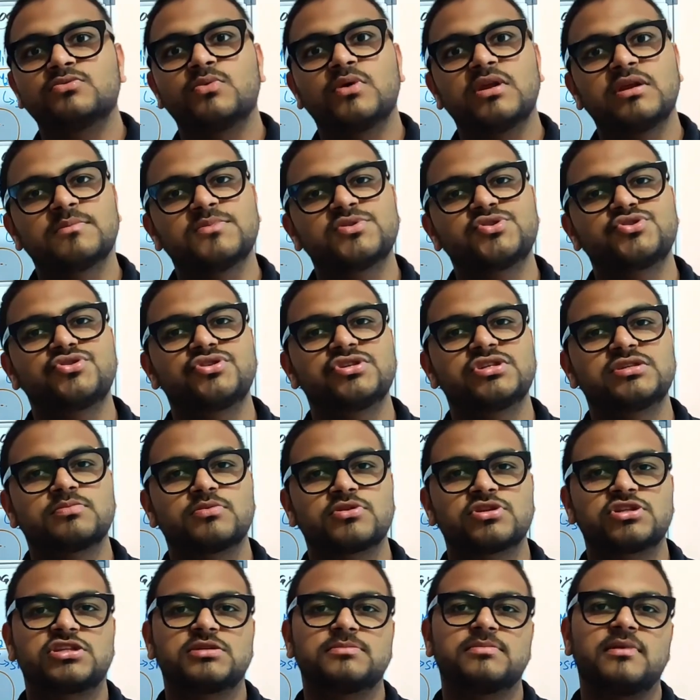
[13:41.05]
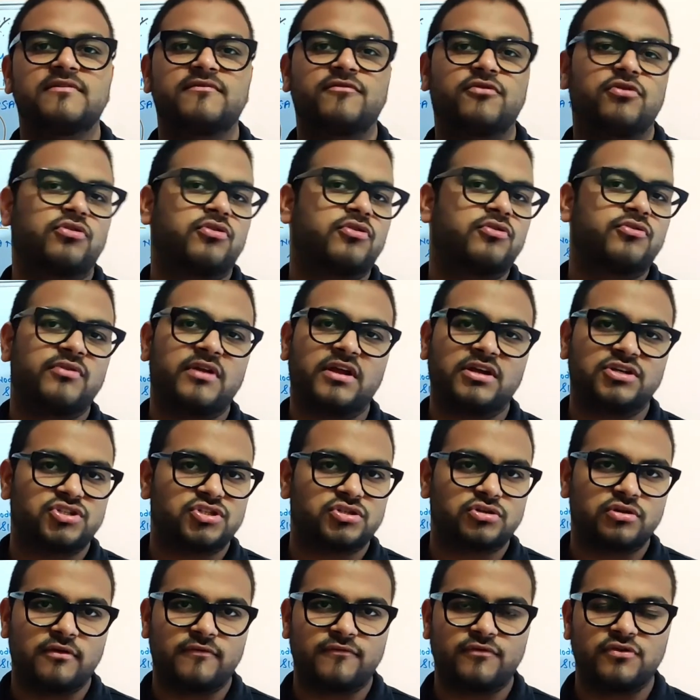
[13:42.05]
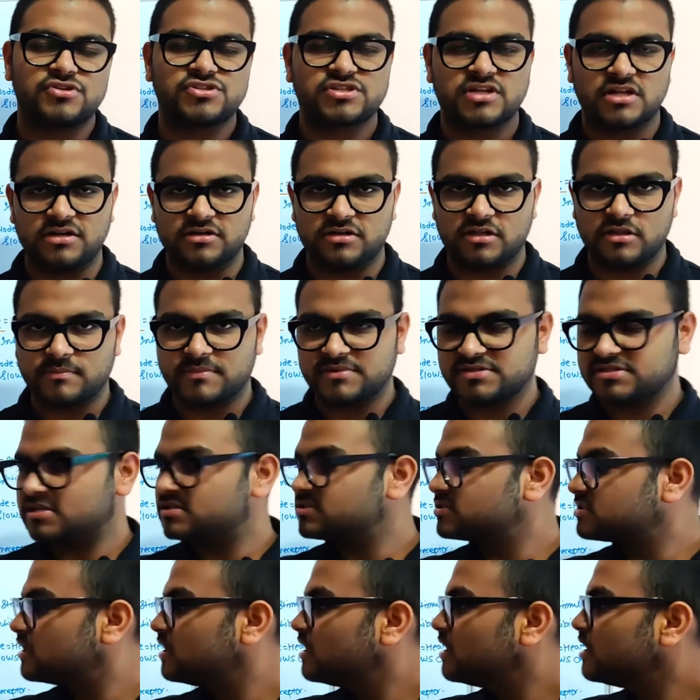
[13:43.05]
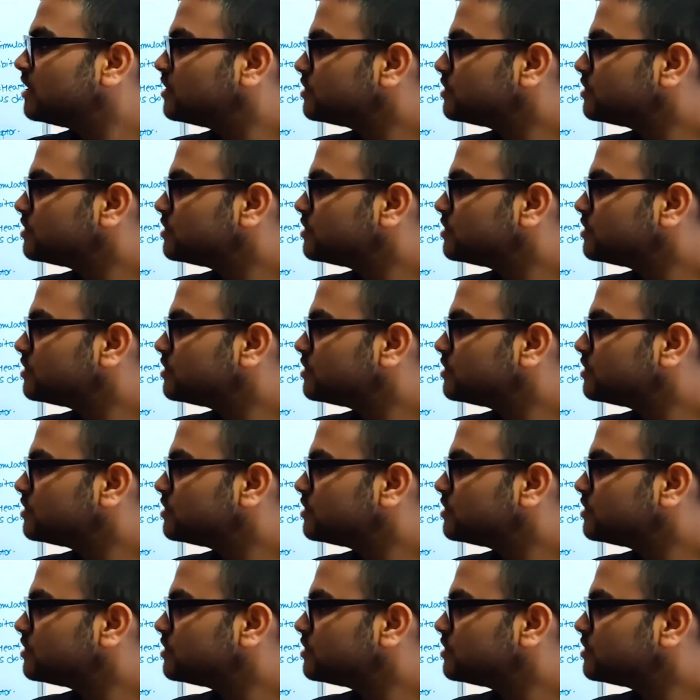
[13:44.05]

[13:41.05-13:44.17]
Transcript: very much responsible for contraction of your skeletal muscles.